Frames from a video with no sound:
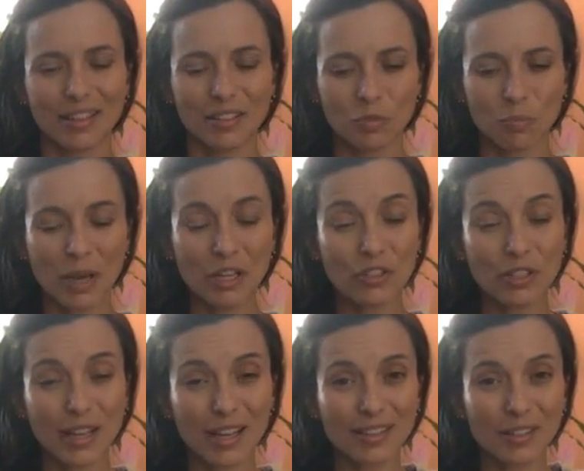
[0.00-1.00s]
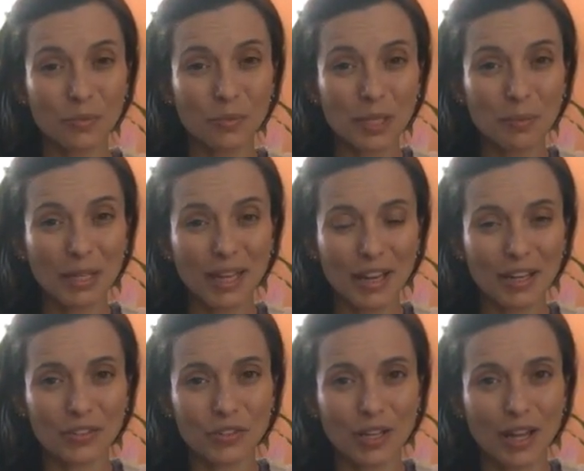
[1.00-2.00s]
especially at the rib
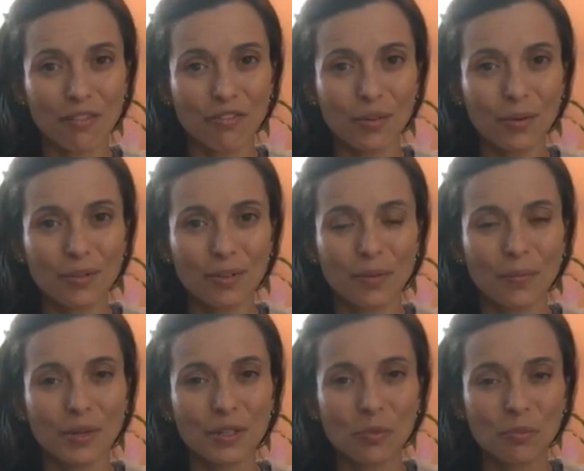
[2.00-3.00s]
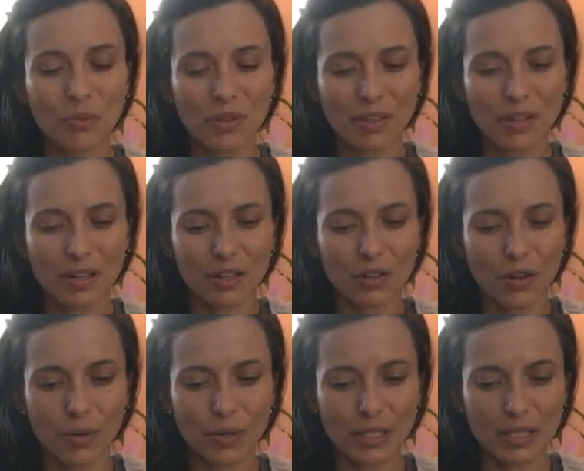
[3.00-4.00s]
cage level. When you breathe in,
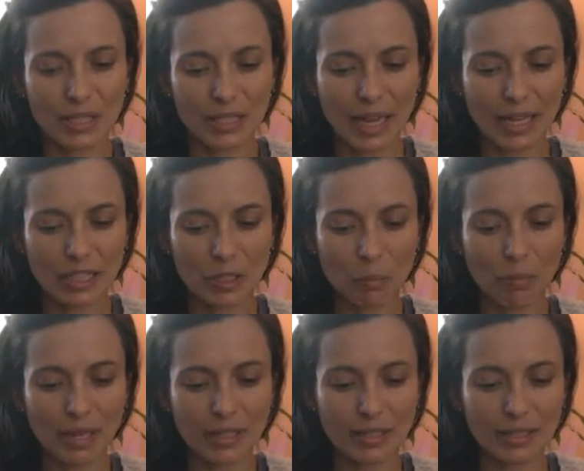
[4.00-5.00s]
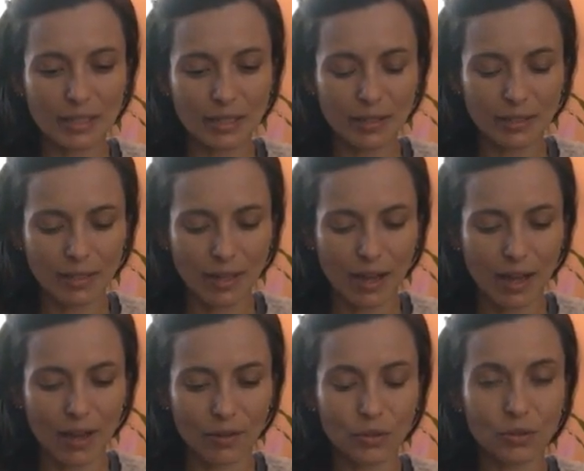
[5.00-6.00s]
notice it expanding
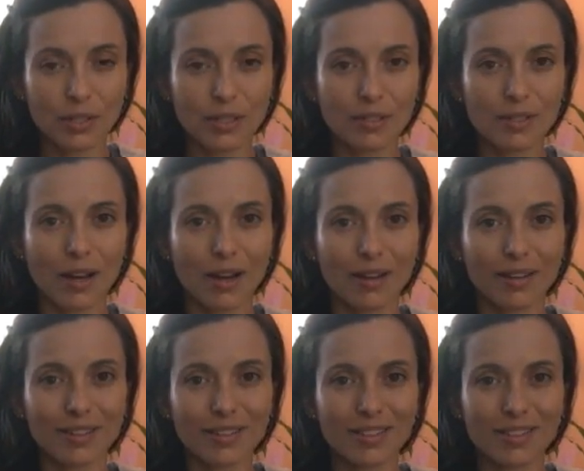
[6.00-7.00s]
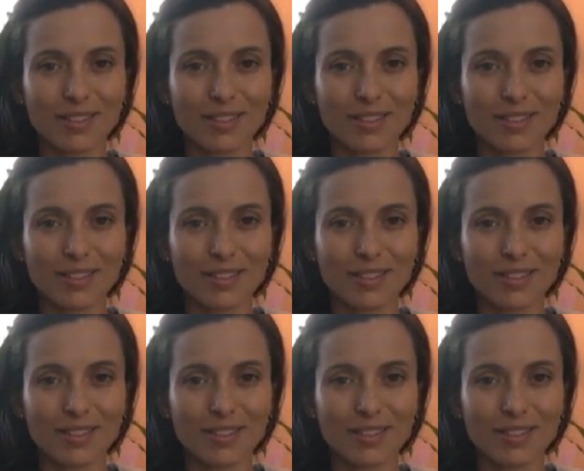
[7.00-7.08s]
out to the side.